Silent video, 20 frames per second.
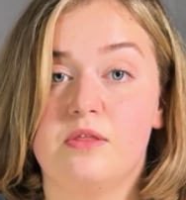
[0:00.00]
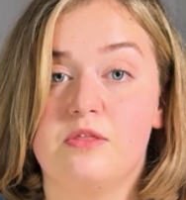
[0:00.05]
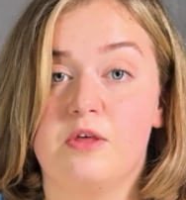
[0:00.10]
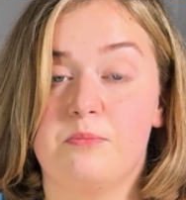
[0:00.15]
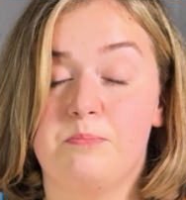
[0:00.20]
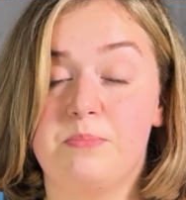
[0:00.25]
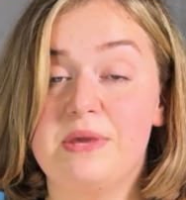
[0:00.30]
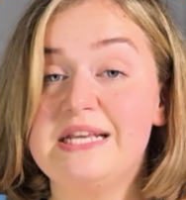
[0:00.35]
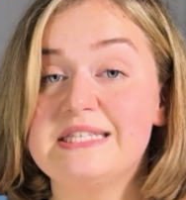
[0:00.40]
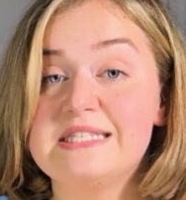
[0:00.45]
the
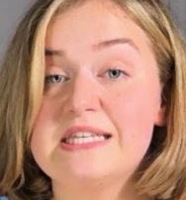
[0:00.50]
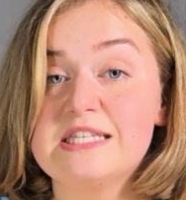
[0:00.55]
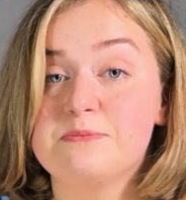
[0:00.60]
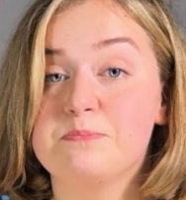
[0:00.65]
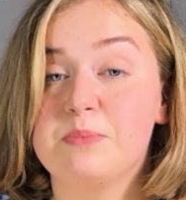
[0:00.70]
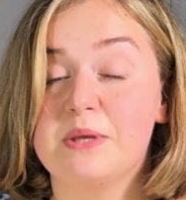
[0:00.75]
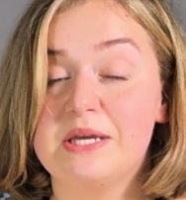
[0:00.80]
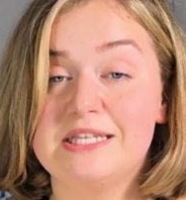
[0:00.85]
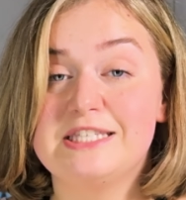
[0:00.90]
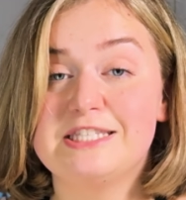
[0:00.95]
pieces
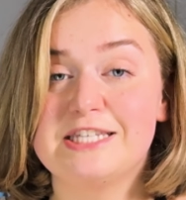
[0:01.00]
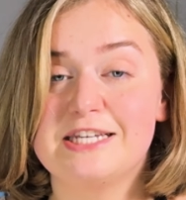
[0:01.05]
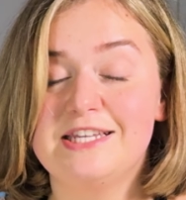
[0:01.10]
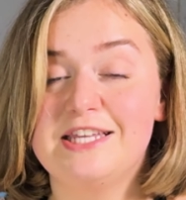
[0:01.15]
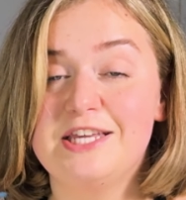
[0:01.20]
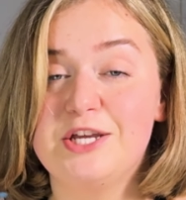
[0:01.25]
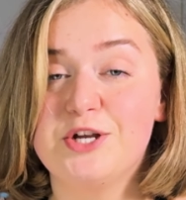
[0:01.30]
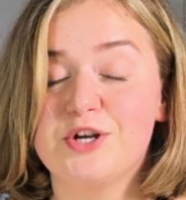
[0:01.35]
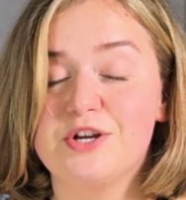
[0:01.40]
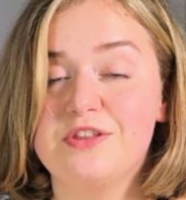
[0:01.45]
placed in
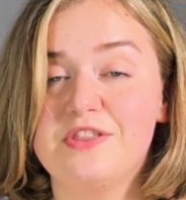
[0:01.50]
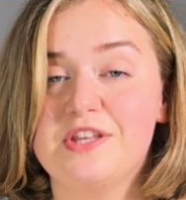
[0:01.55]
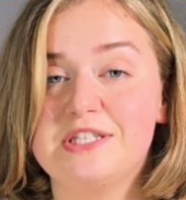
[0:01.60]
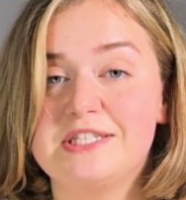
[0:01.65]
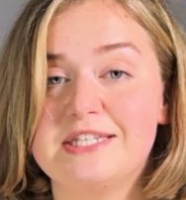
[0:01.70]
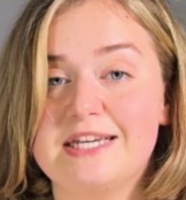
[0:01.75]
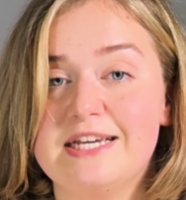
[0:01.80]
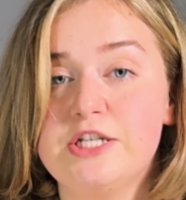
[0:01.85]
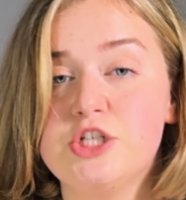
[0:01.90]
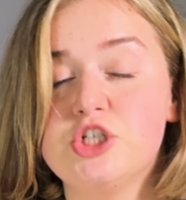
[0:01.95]
here in the
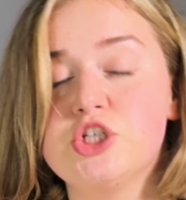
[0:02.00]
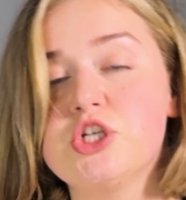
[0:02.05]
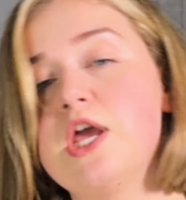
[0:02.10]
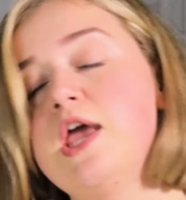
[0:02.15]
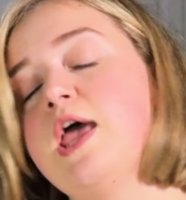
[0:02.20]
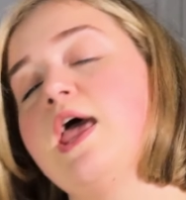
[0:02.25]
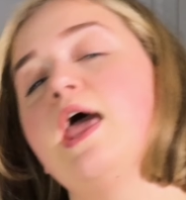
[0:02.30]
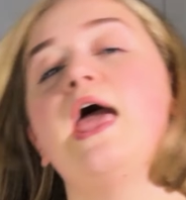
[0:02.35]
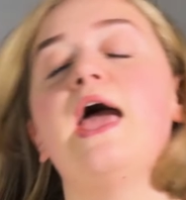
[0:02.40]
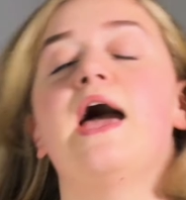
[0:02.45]
dish,
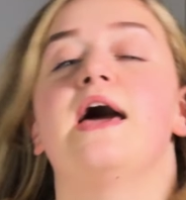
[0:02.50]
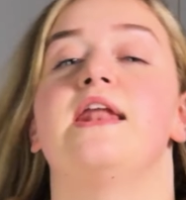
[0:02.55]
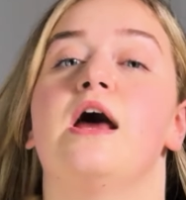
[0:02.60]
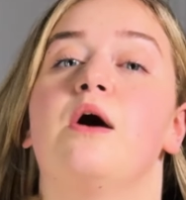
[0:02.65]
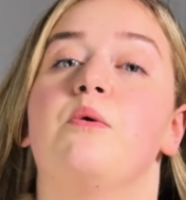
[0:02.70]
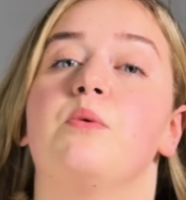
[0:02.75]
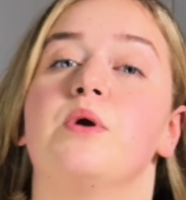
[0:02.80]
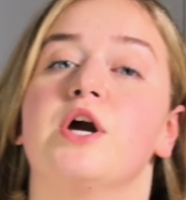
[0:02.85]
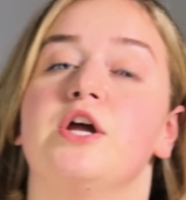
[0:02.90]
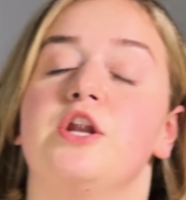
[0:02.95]
and
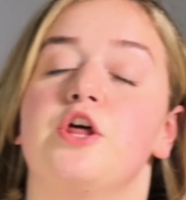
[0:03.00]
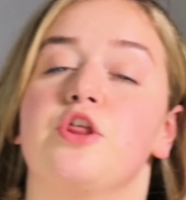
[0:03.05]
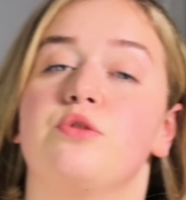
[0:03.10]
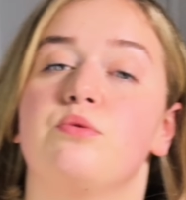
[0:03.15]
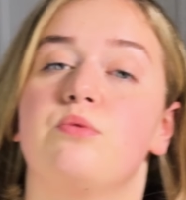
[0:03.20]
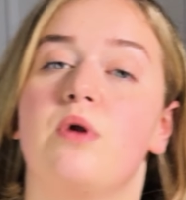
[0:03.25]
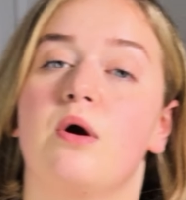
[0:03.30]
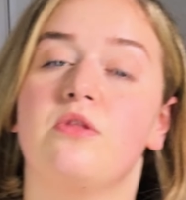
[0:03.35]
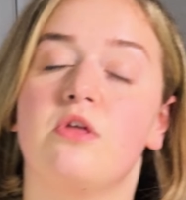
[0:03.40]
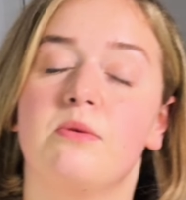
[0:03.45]
now we're gonna
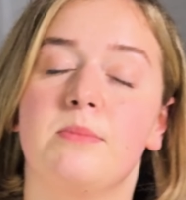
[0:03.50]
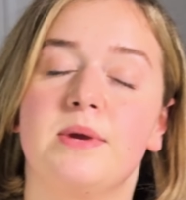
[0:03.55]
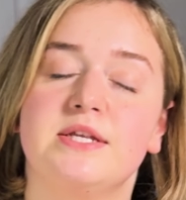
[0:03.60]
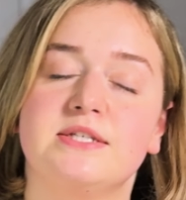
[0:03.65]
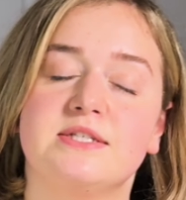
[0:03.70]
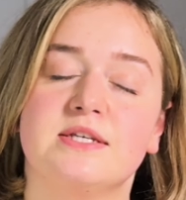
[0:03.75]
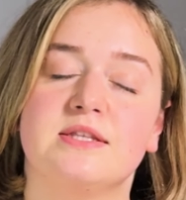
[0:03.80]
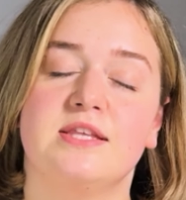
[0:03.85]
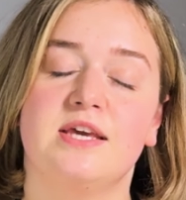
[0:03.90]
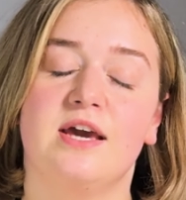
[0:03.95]
throw them
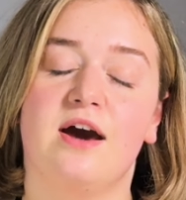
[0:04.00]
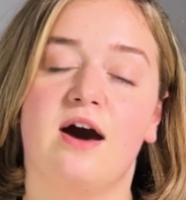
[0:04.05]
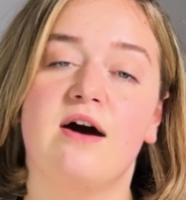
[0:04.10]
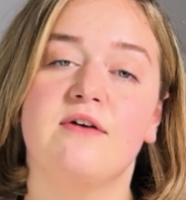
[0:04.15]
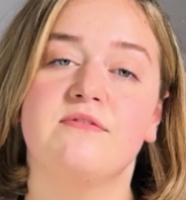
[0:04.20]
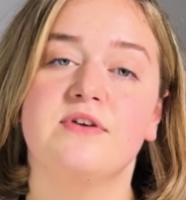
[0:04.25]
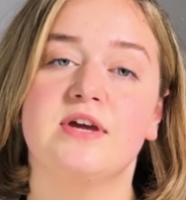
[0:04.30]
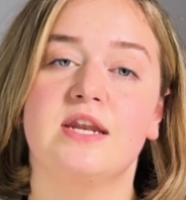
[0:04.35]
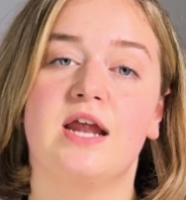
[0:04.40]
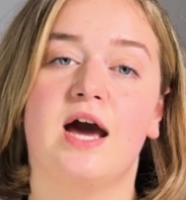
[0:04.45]
into the
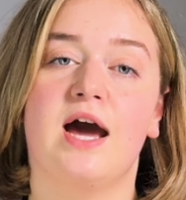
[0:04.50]
oven.